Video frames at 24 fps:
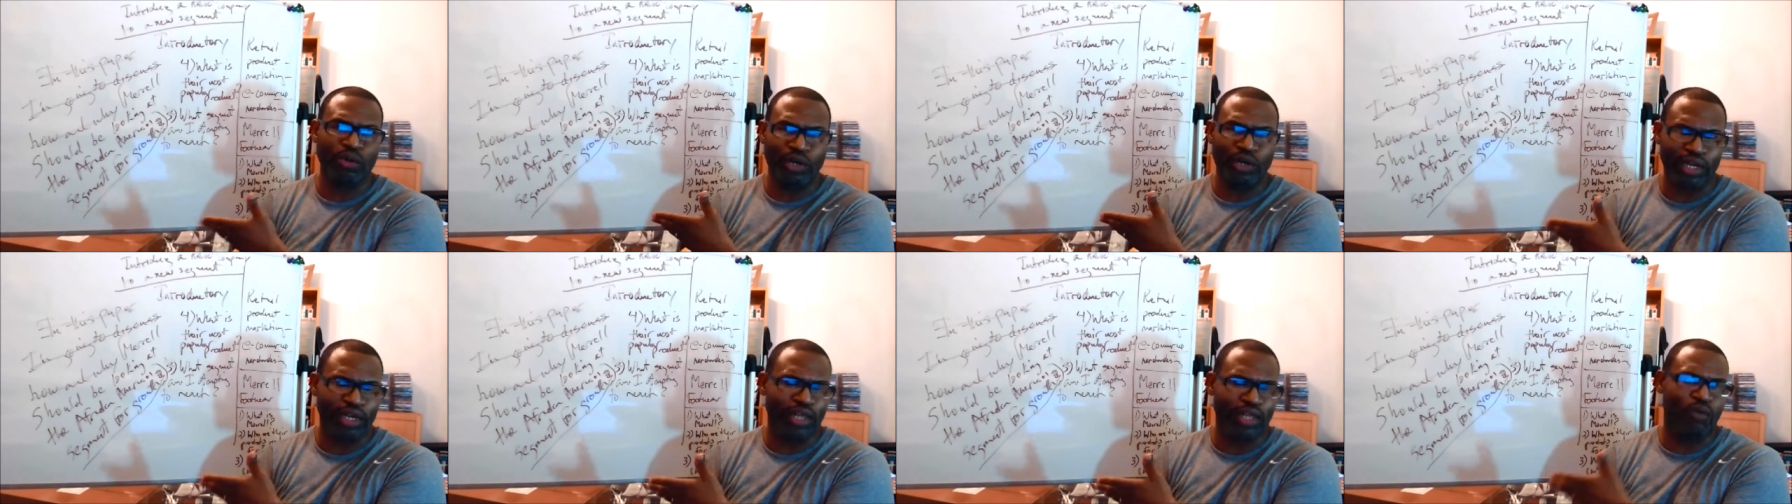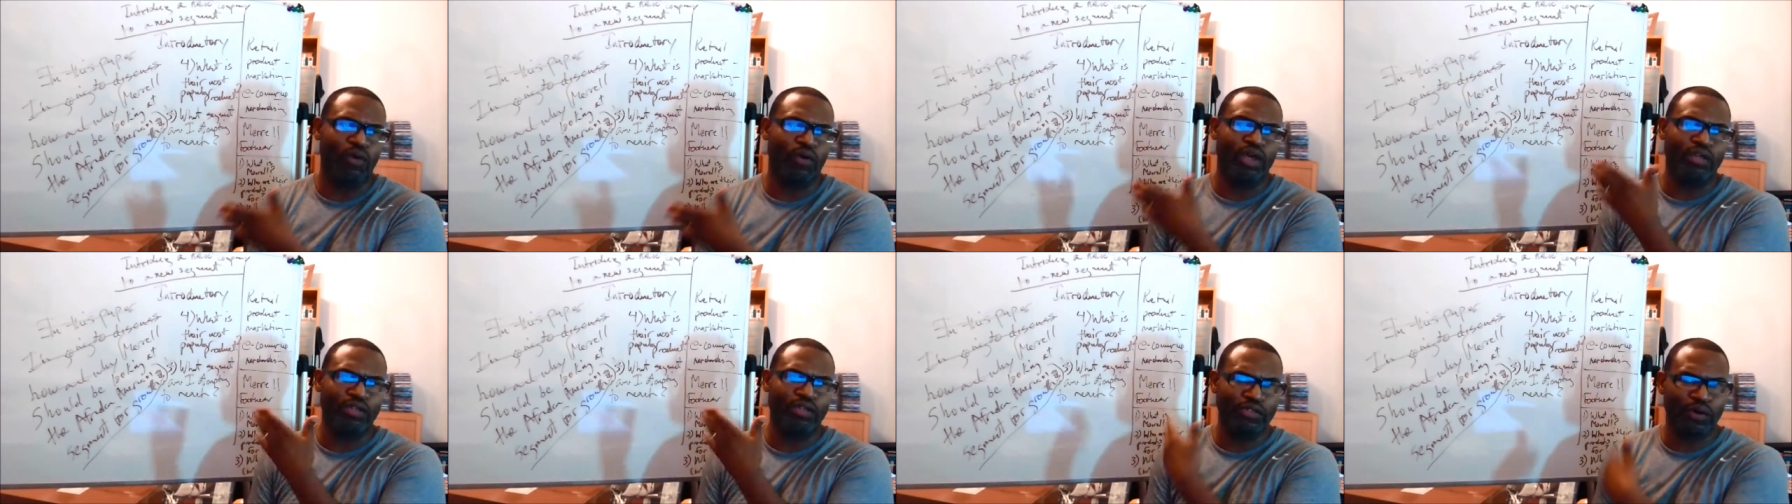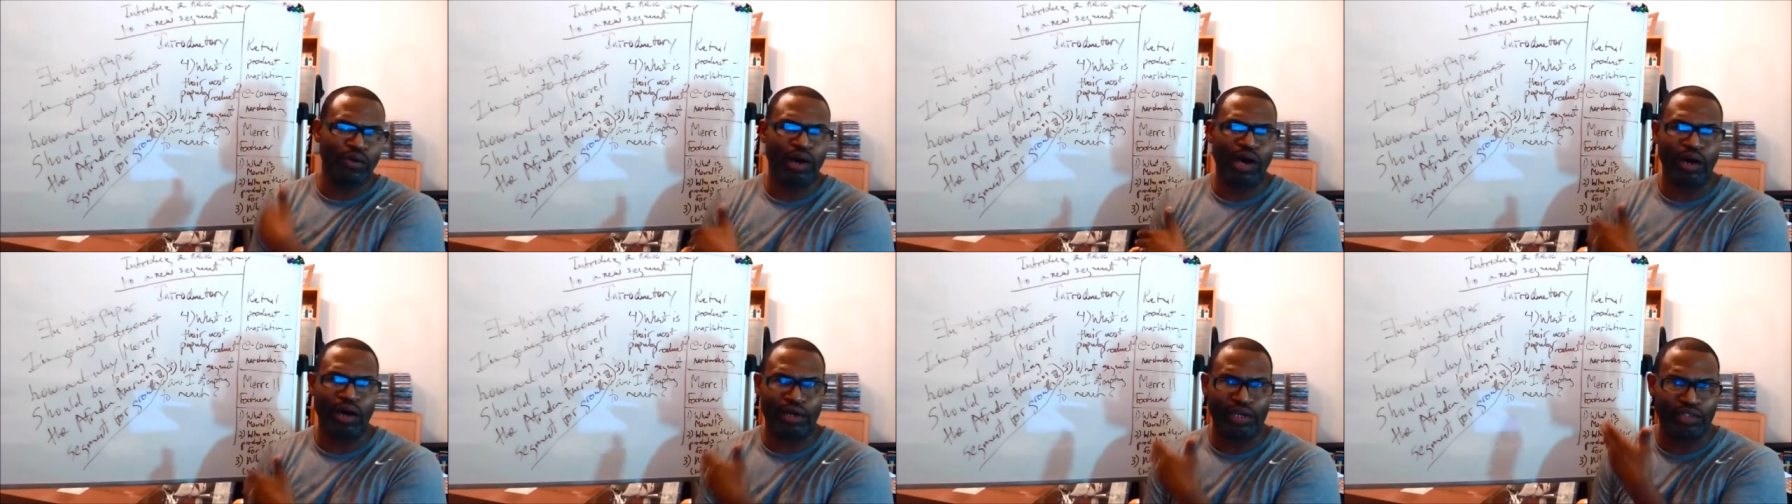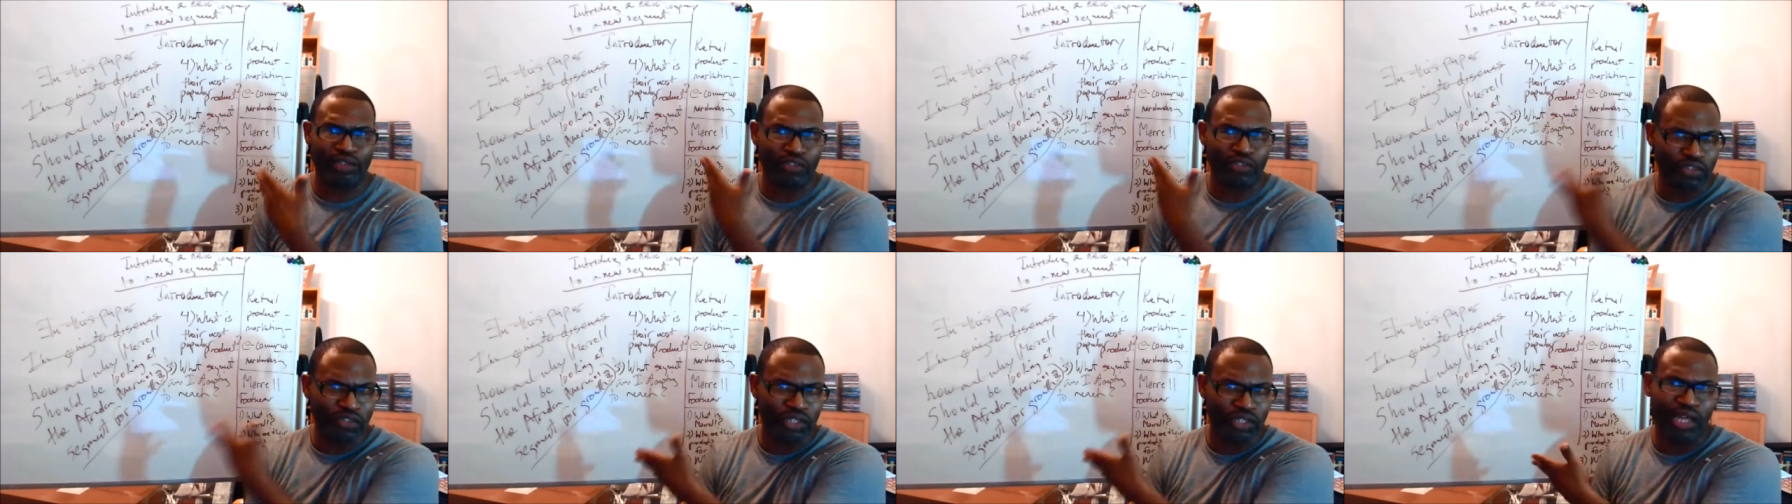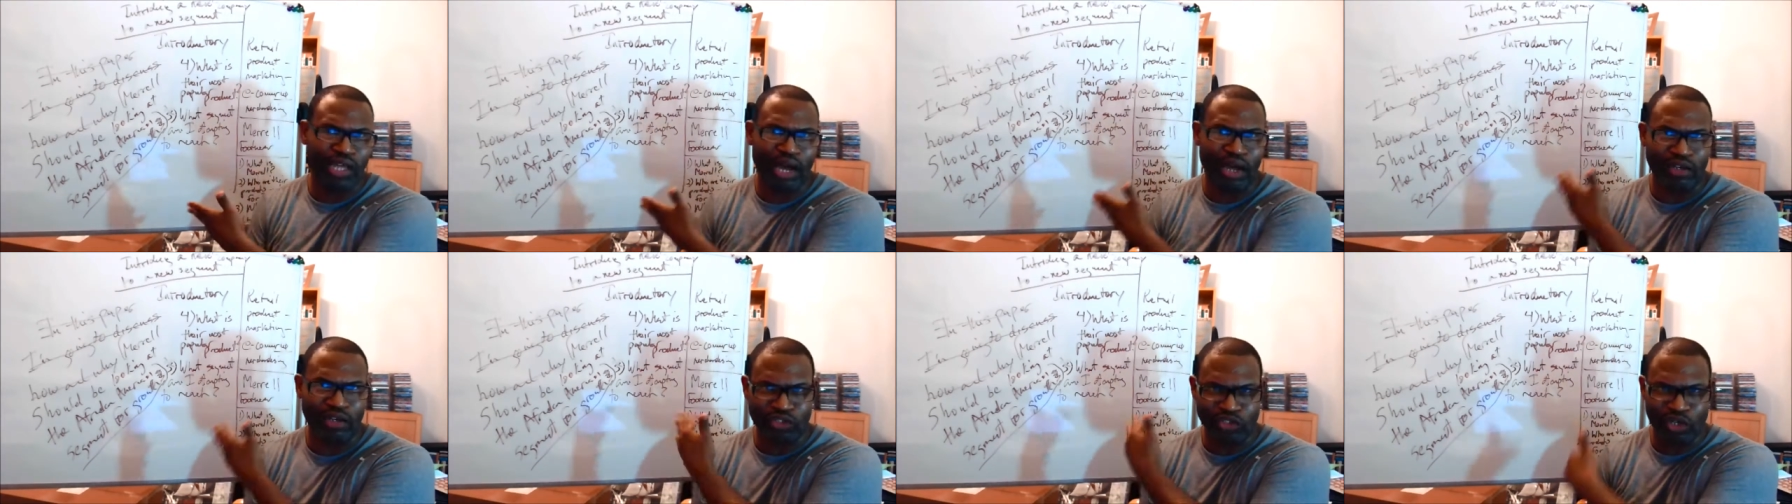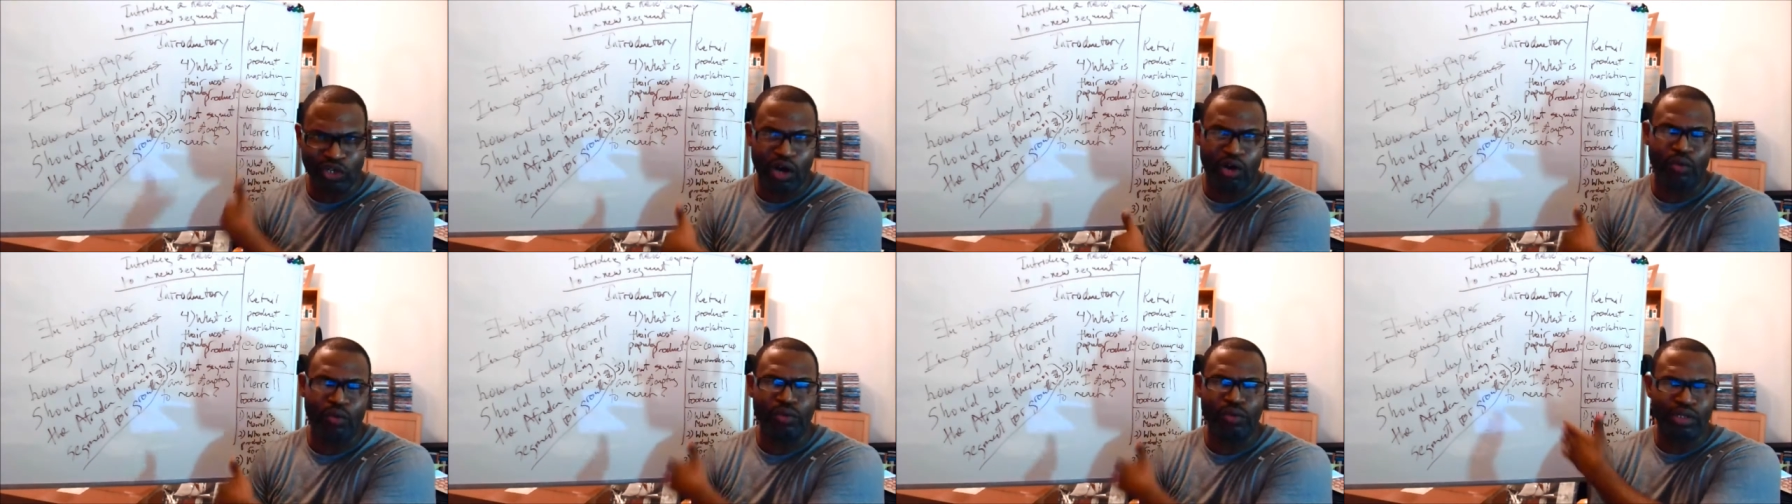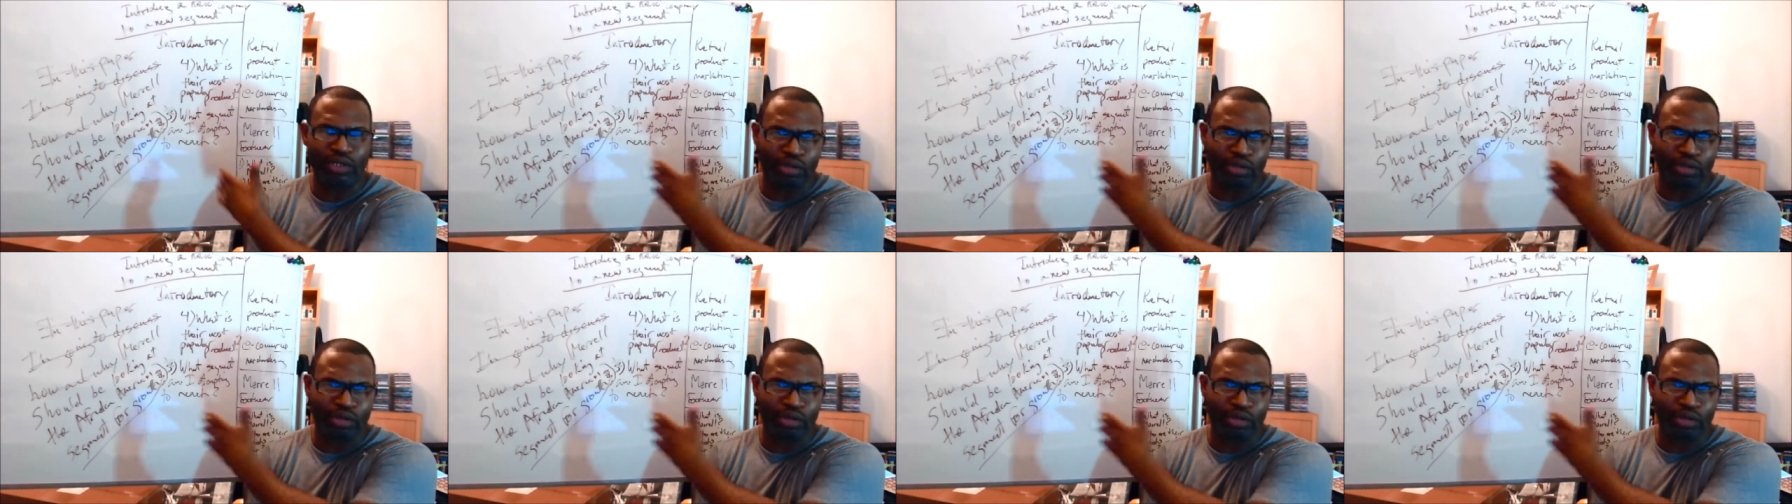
anyway, so I'll get to sit down and talk with